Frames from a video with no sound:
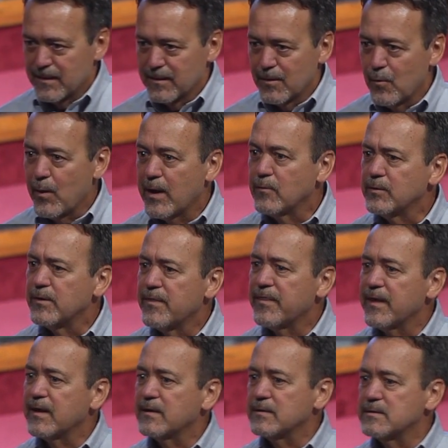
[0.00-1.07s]
go out and
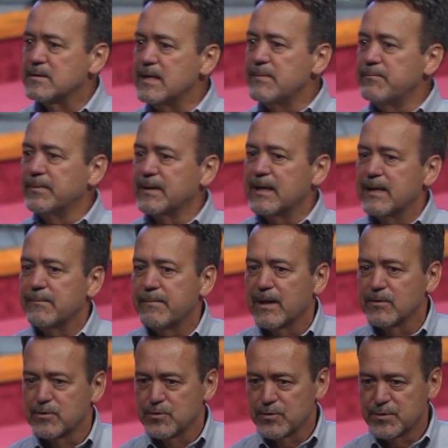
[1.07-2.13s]
think deeply
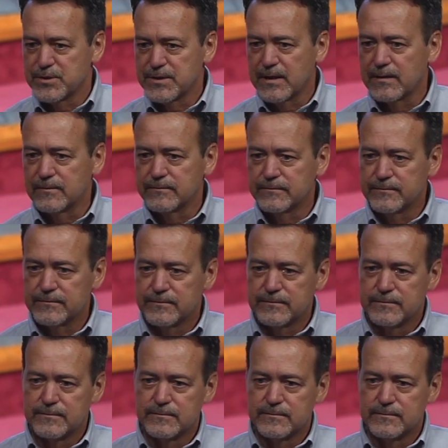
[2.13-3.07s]
about yourself